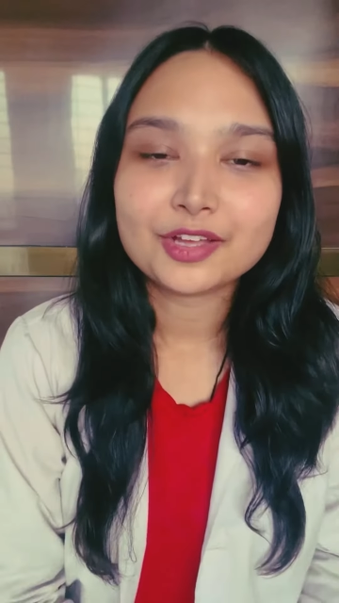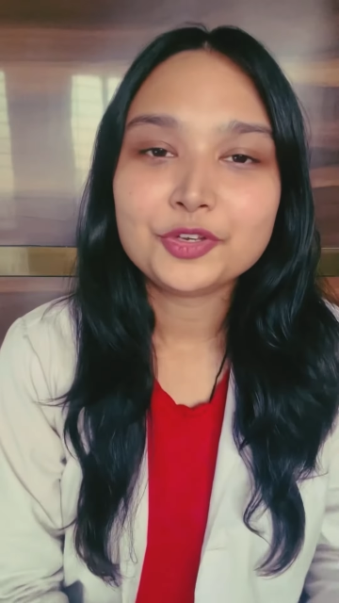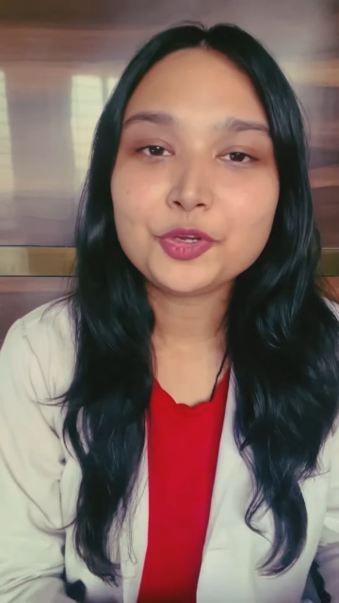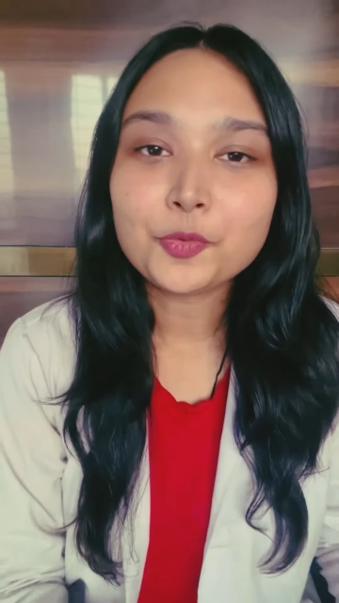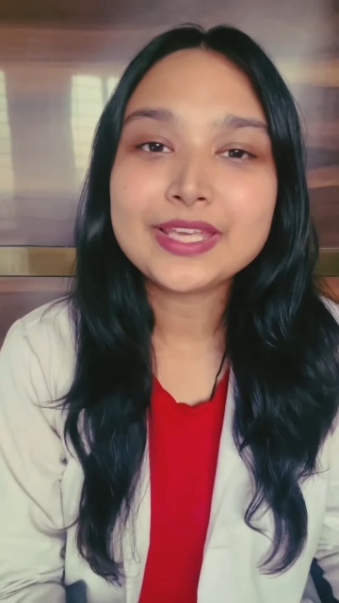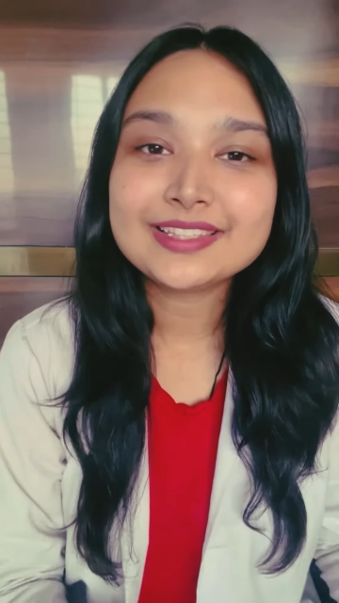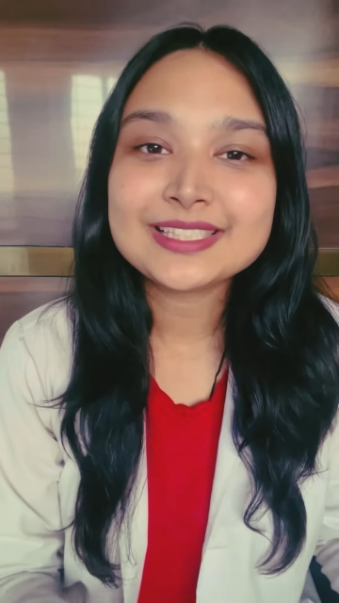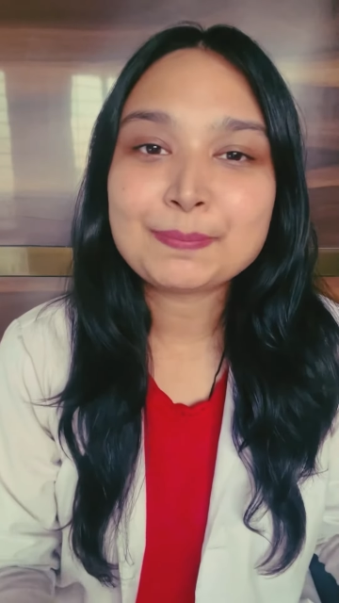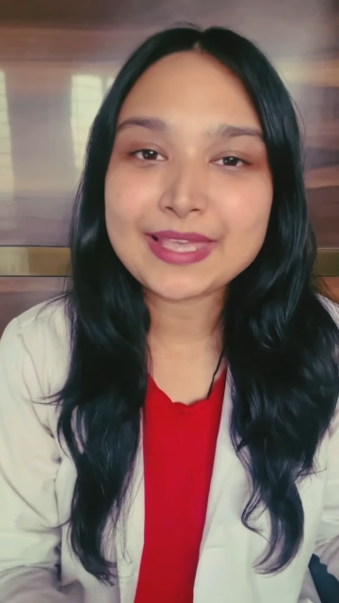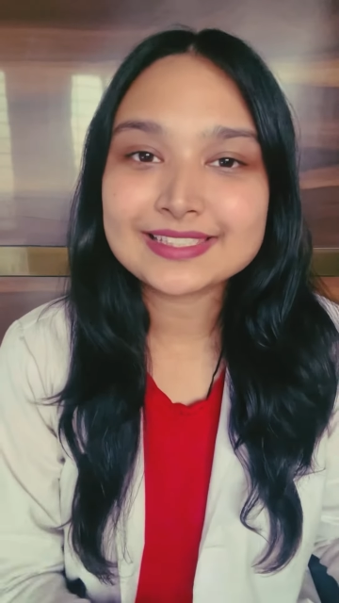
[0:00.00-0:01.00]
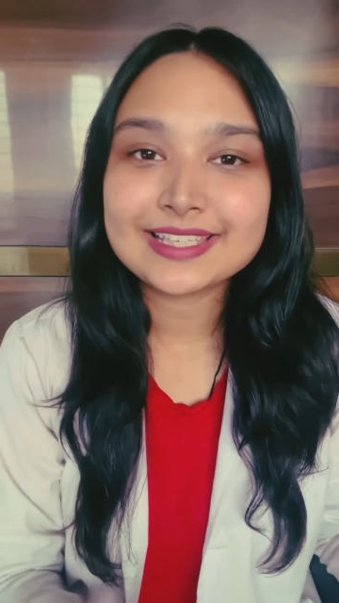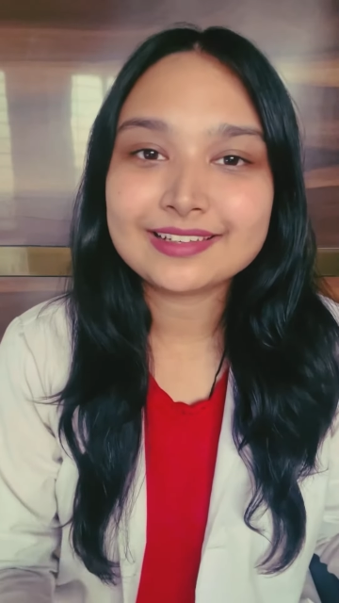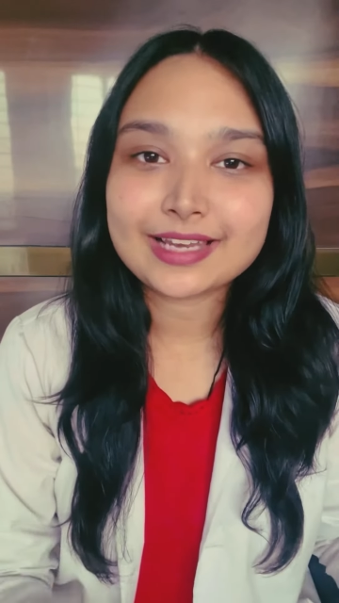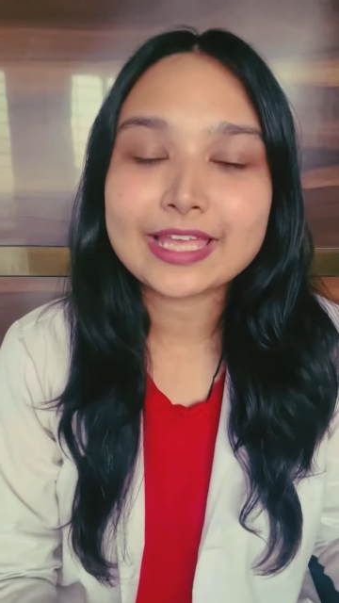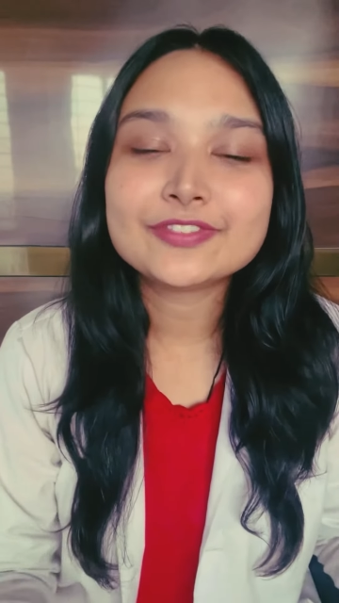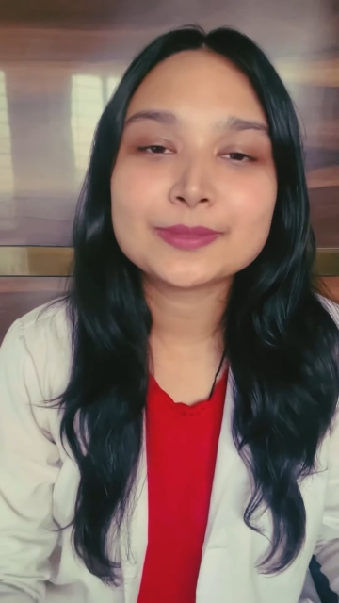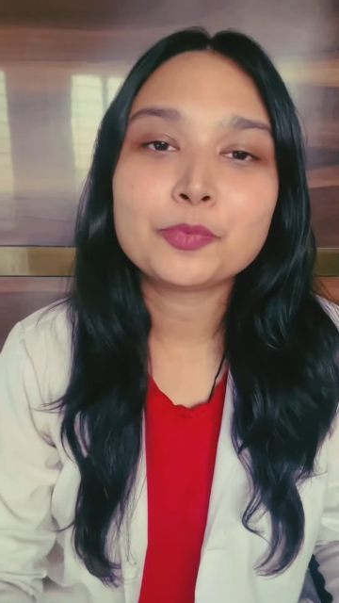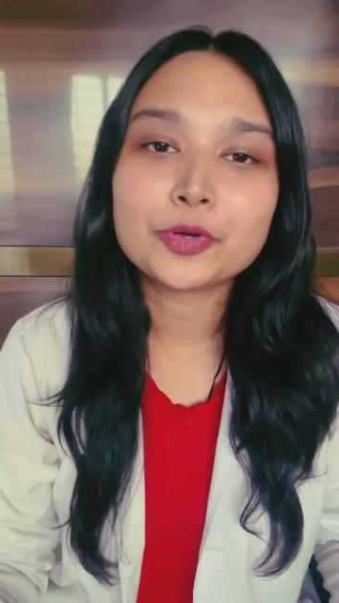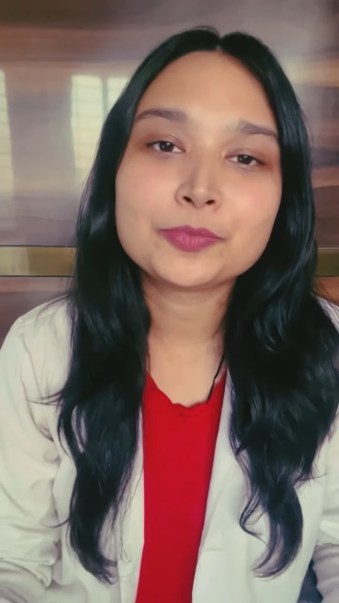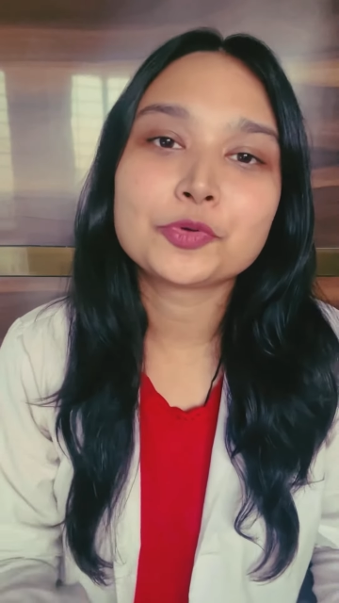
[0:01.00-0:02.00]
Knowing this basic life
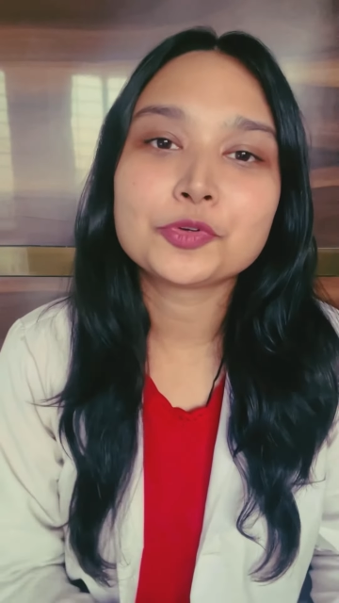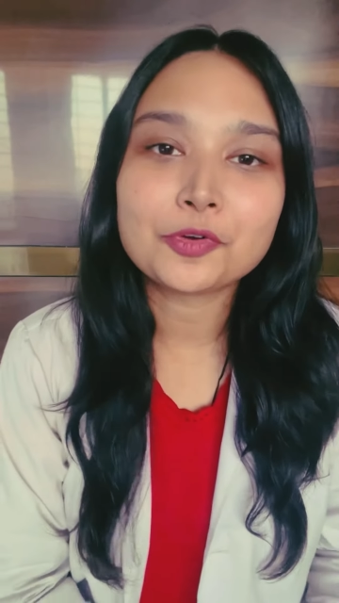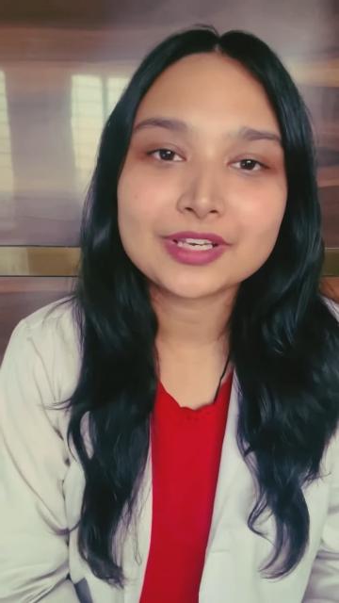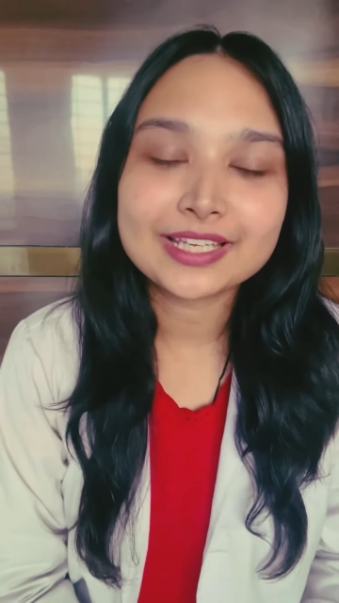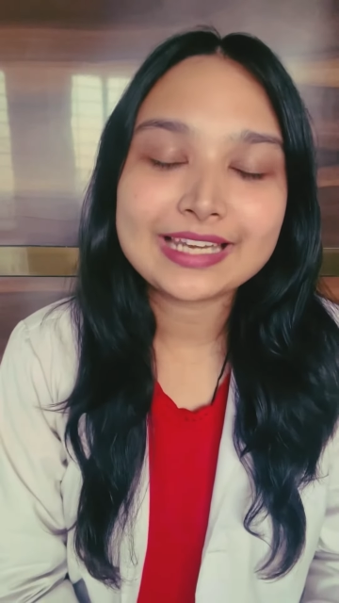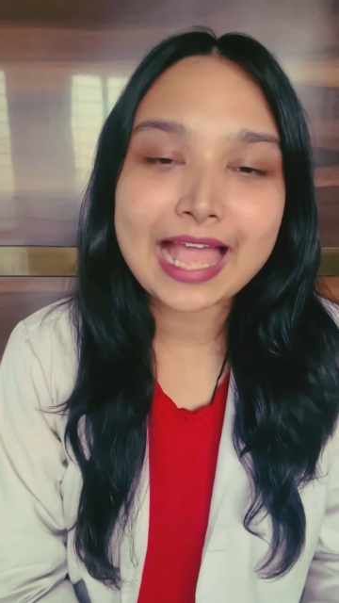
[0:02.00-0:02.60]
support protocol can